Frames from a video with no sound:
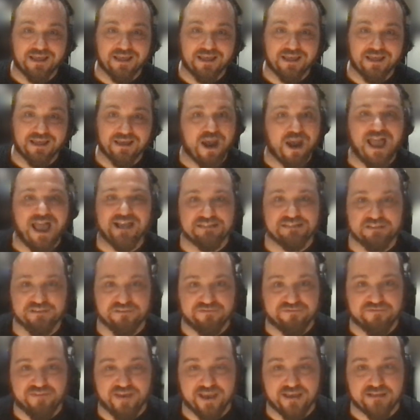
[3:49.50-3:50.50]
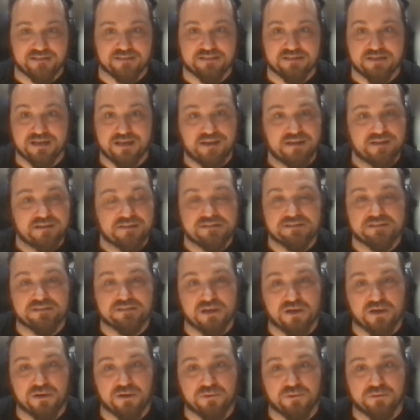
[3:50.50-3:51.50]
cracks in the face.
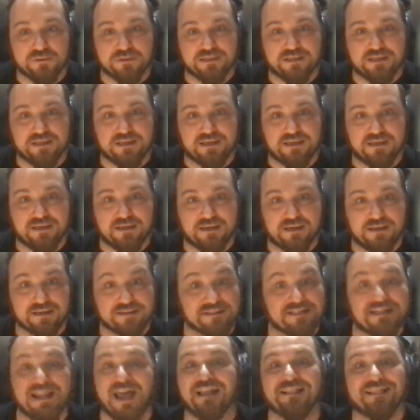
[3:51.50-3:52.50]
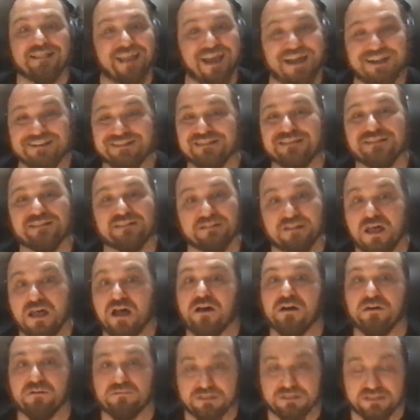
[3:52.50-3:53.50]
So he is not that
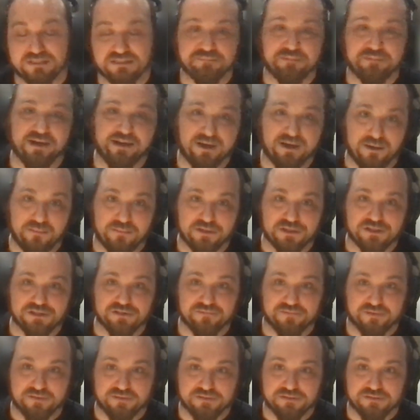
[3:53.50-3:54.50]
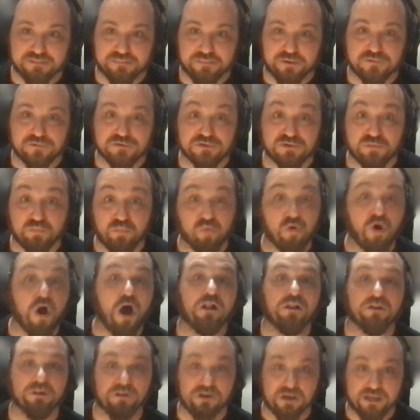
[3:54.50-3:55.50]
slow, despite how much of a supposed
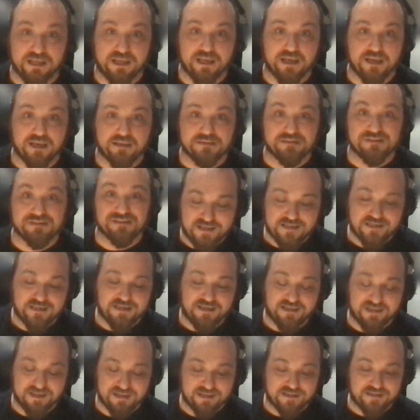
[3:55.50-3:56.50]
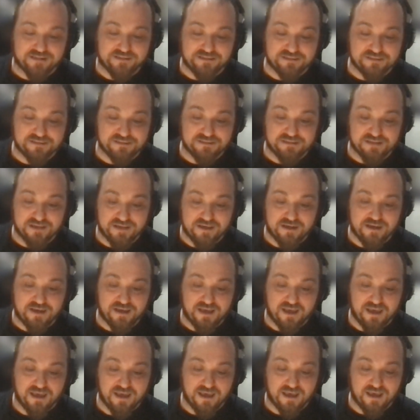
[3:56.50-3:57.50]
brawler he is. He is
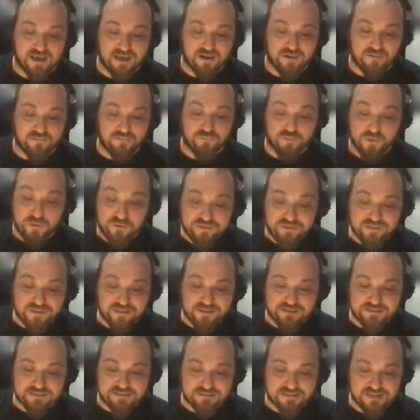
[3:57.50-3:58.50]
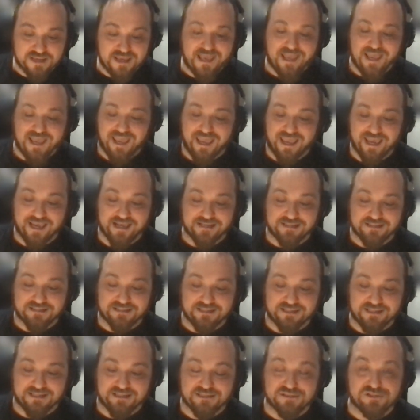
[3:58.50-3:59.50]
ruthless, and
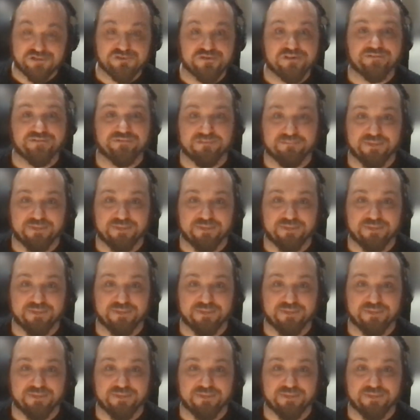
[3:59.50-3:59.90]
he is driven